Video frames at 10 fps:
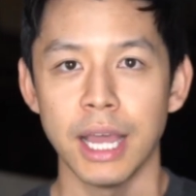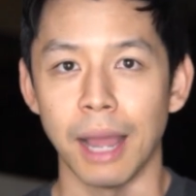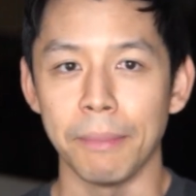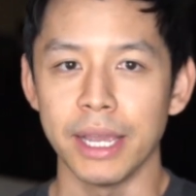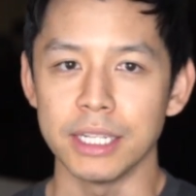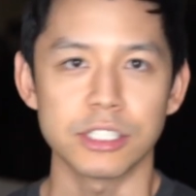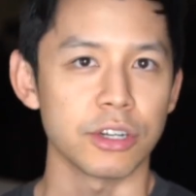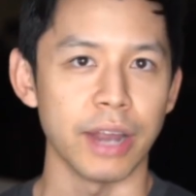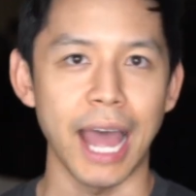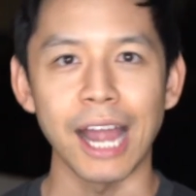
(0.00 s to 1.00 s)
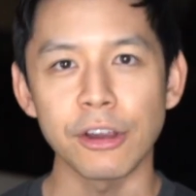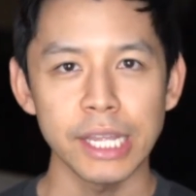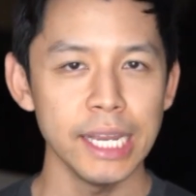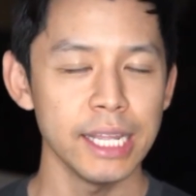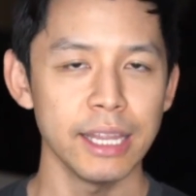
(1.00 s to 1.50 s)
I might start
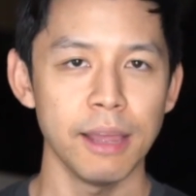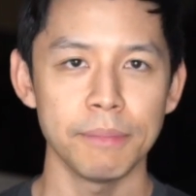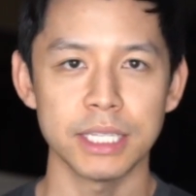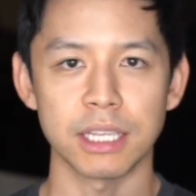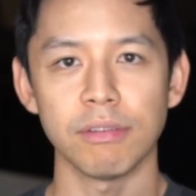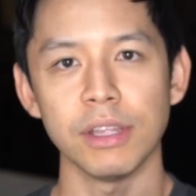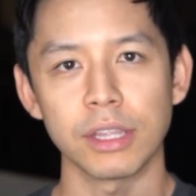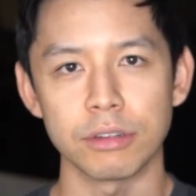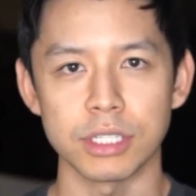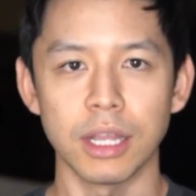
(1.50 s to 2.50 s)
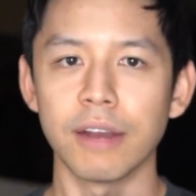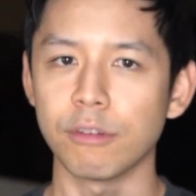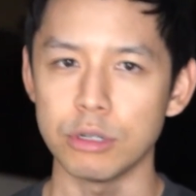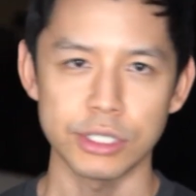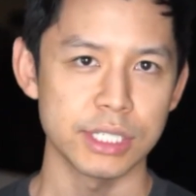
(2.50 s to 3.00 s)
aggregating them because I feel like there's a lot of
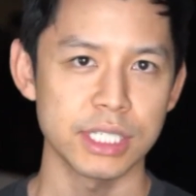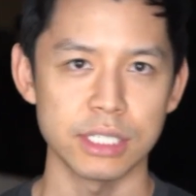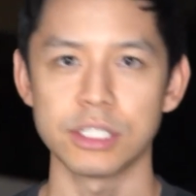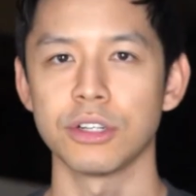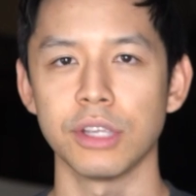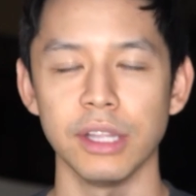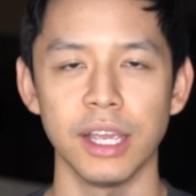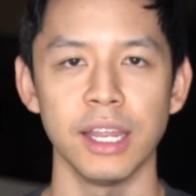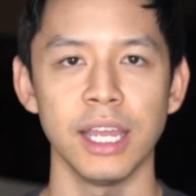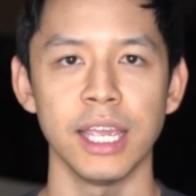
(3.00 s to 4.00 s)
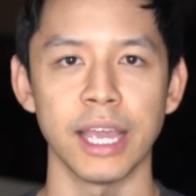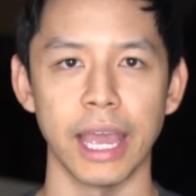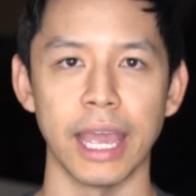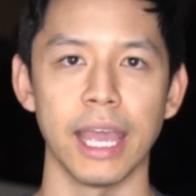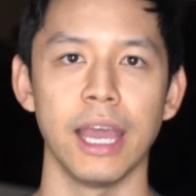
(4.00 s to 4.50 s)
questions still circulating,
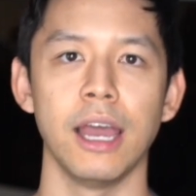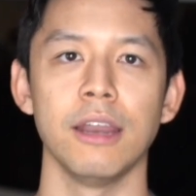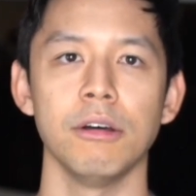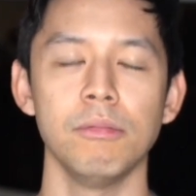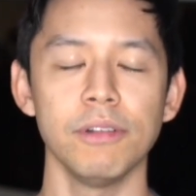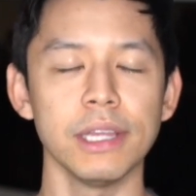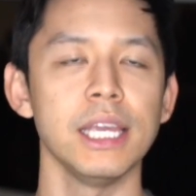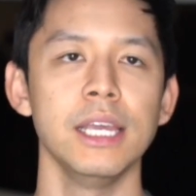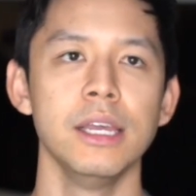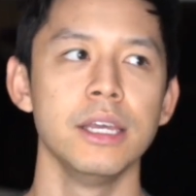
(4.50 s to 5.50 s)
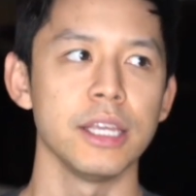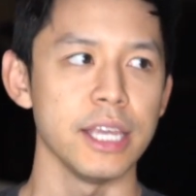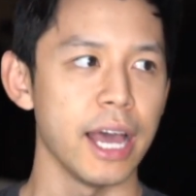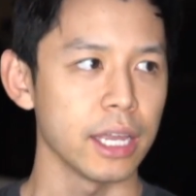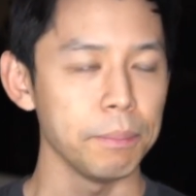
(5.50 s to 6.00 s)
and hopefully,
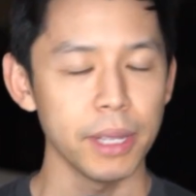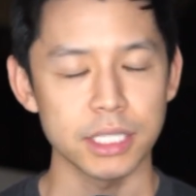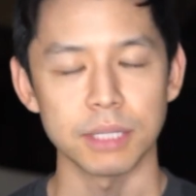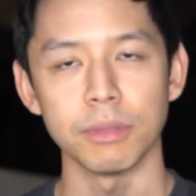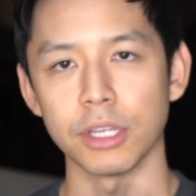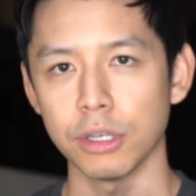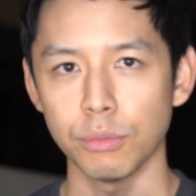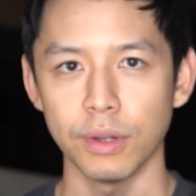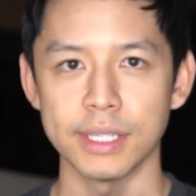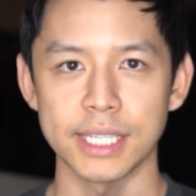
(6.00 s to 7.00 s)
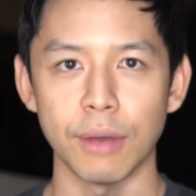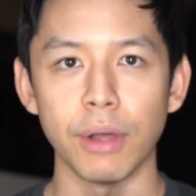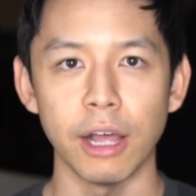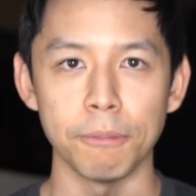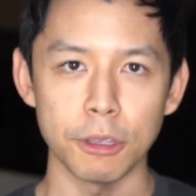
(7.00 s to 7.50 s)
yeah, I can pick some of the good ones that will
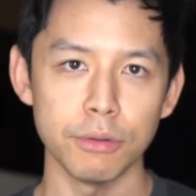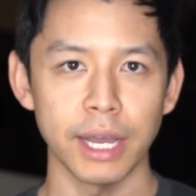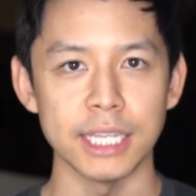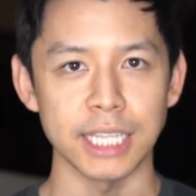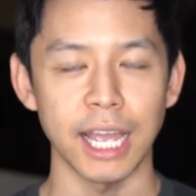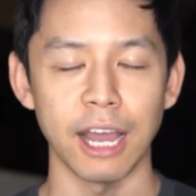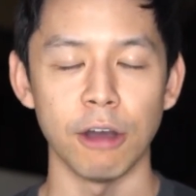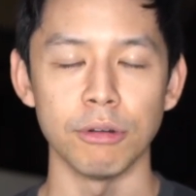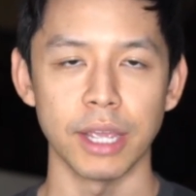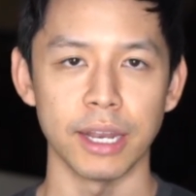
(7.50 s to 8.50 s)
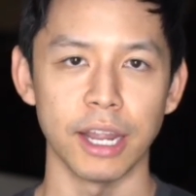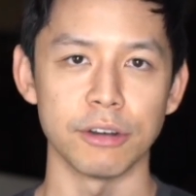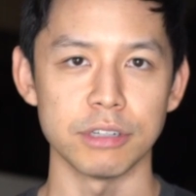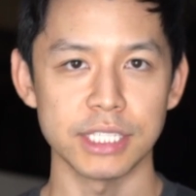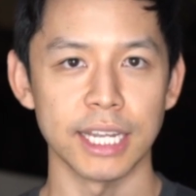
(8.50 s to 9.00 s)
help you guys out and
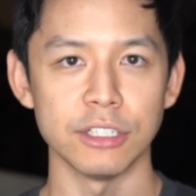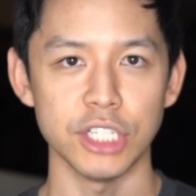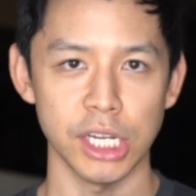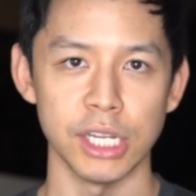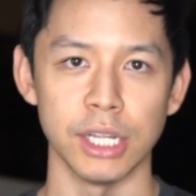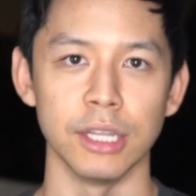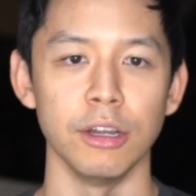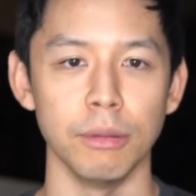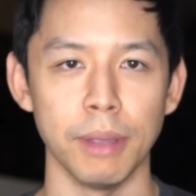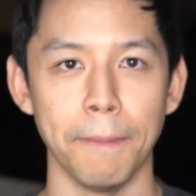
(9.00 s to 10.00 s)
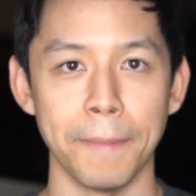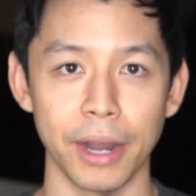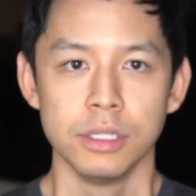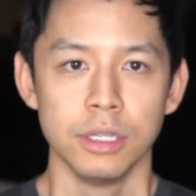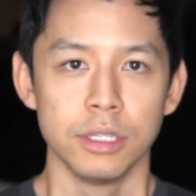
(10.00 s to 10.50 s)
understand Chia a little bit
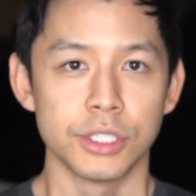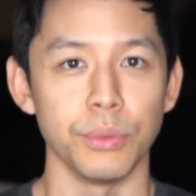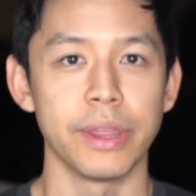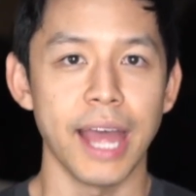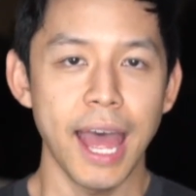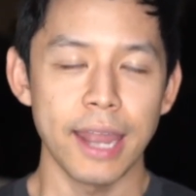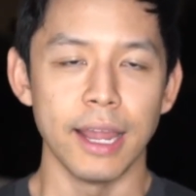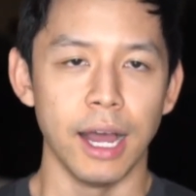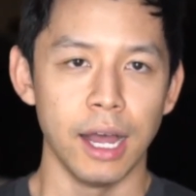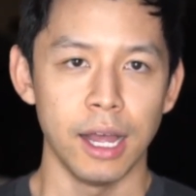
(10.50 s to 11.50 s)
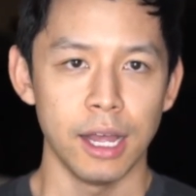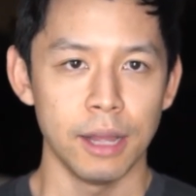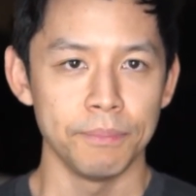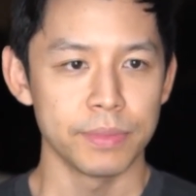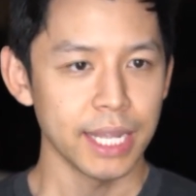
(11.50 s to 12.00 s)
better. So with that,
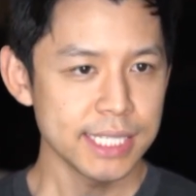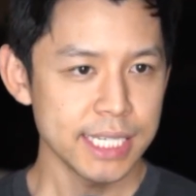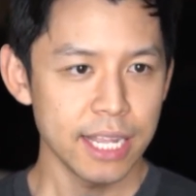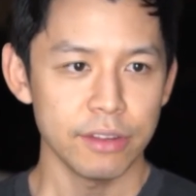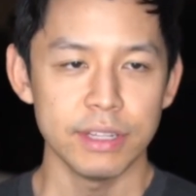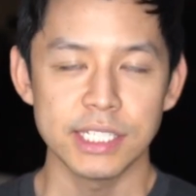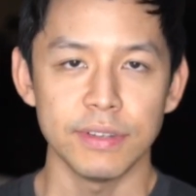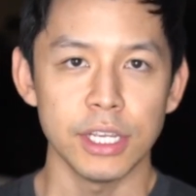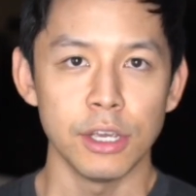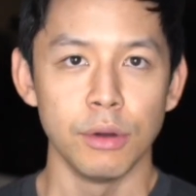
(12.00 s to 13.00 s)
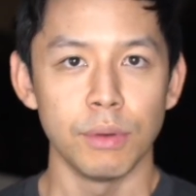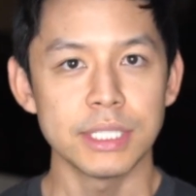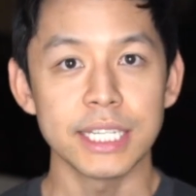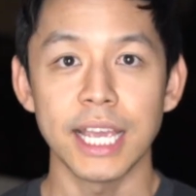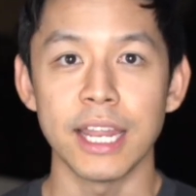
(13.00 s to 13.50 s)
that's the end of this video.
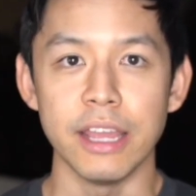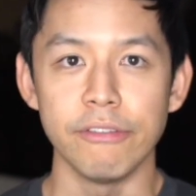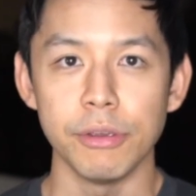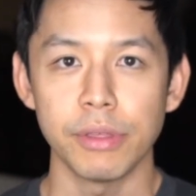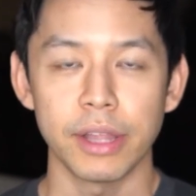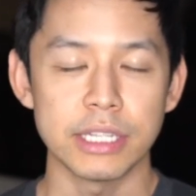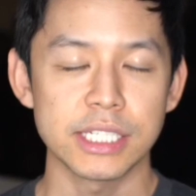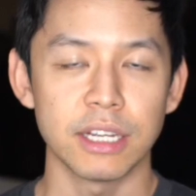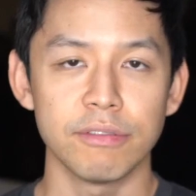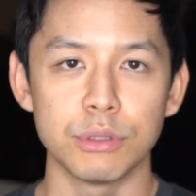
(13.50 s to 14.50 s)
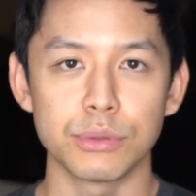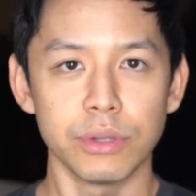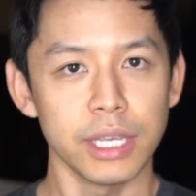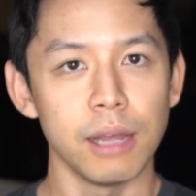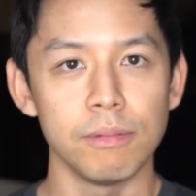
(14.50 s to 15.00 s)
Once again, if you thought this stuff was
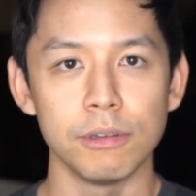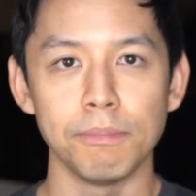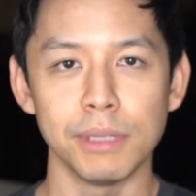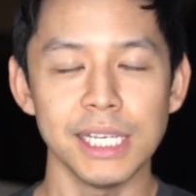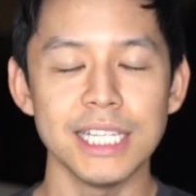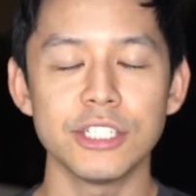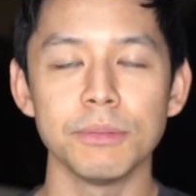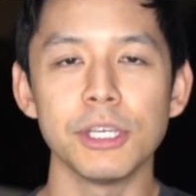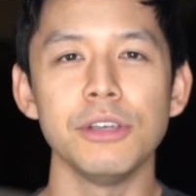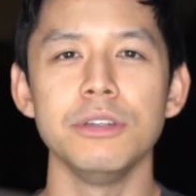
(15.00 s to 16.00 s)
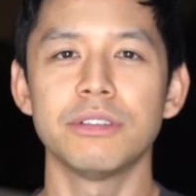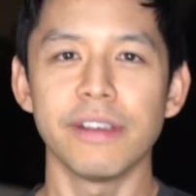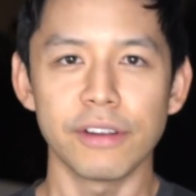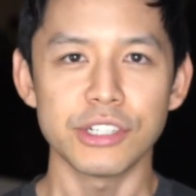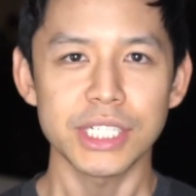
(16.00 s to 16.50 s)
really helpful, please do me a huge
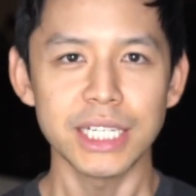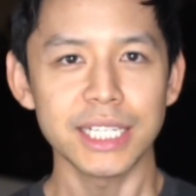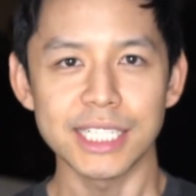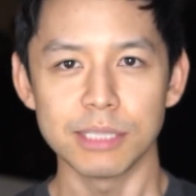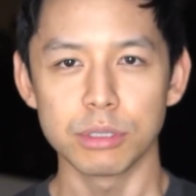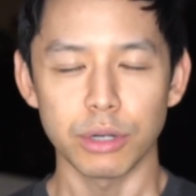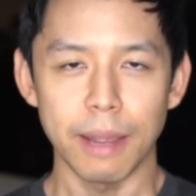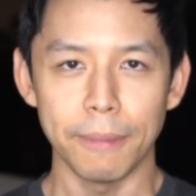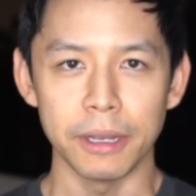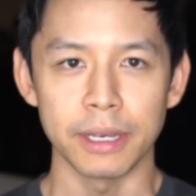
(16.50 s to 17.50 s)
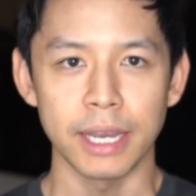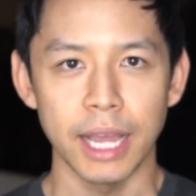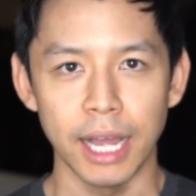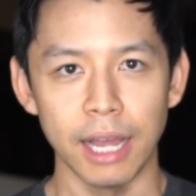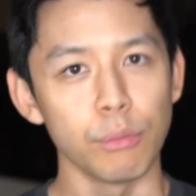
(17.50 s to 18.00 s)
favor, just click that subscribe button.
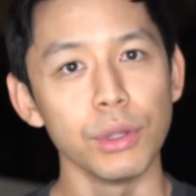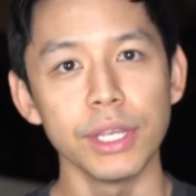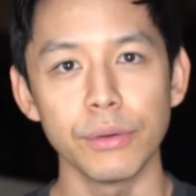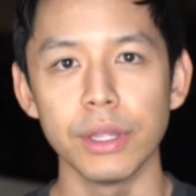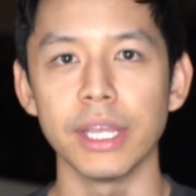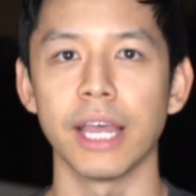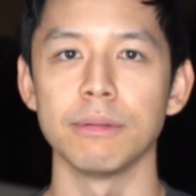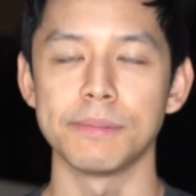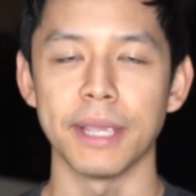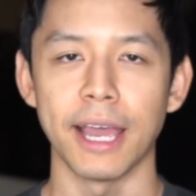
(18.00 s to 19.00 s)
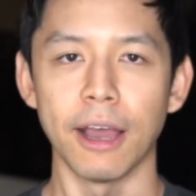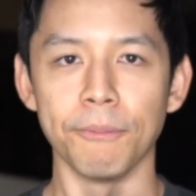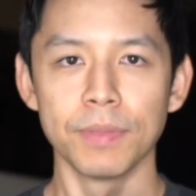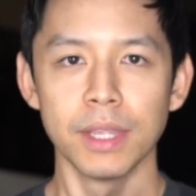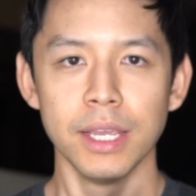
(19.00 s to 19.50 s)
Really, really helps me out.
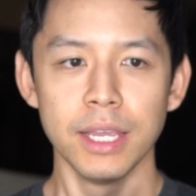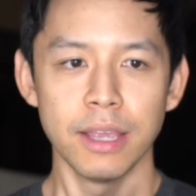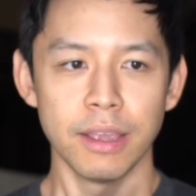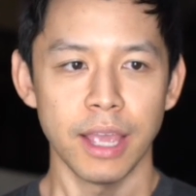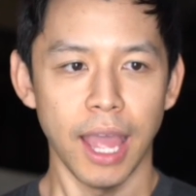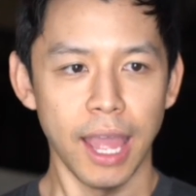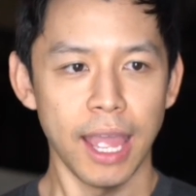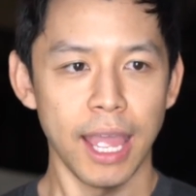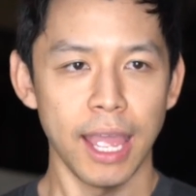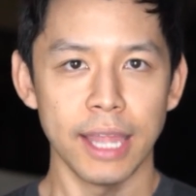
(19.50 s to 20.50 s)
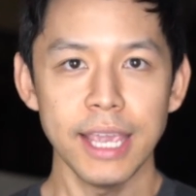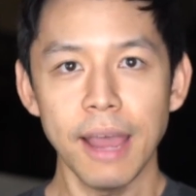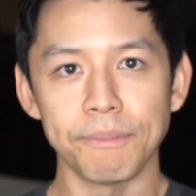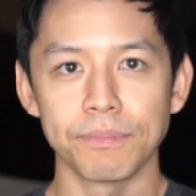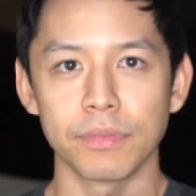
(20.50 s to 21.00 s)
And
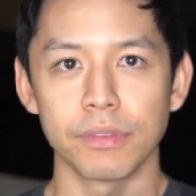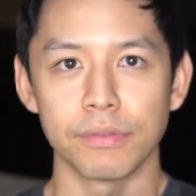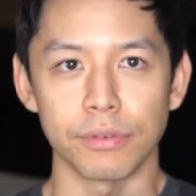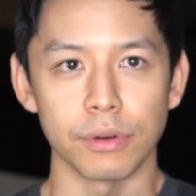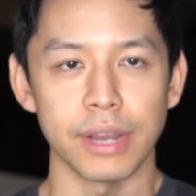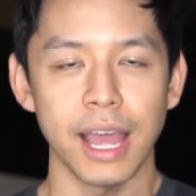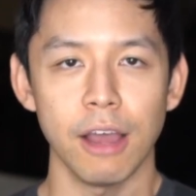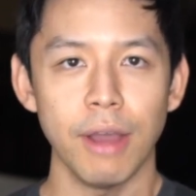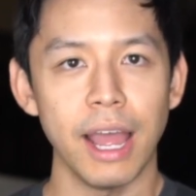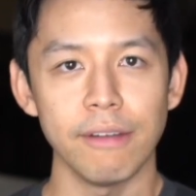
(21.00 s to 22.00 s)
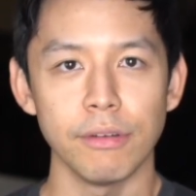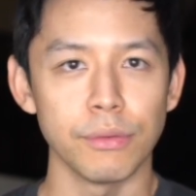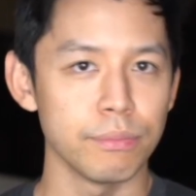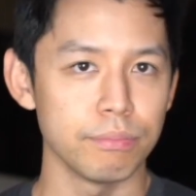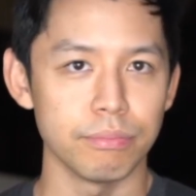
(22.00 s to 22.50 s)
yeah, for now,
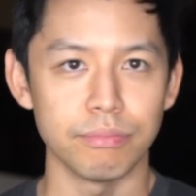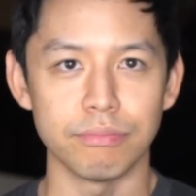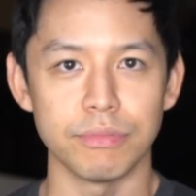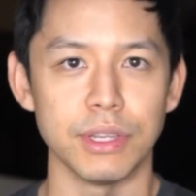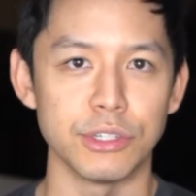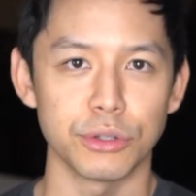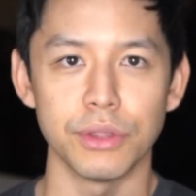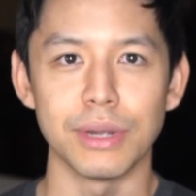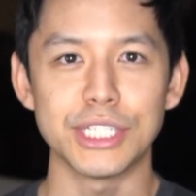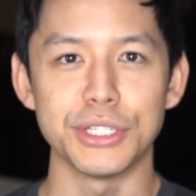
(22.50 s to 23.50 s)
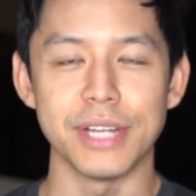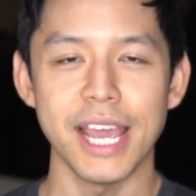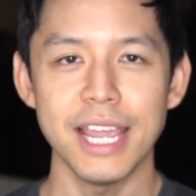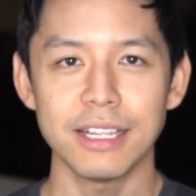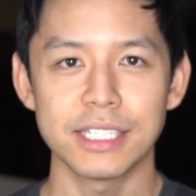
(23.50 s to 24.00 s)
enjoy the rest of your
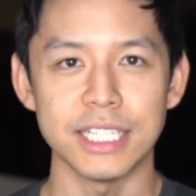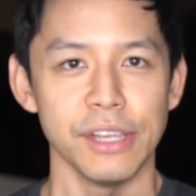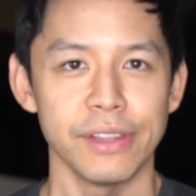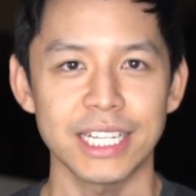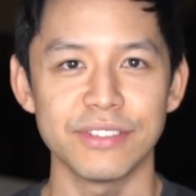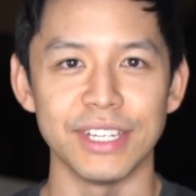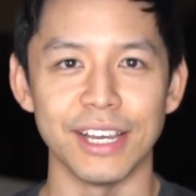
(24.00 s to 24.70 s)
day. See you in the next video.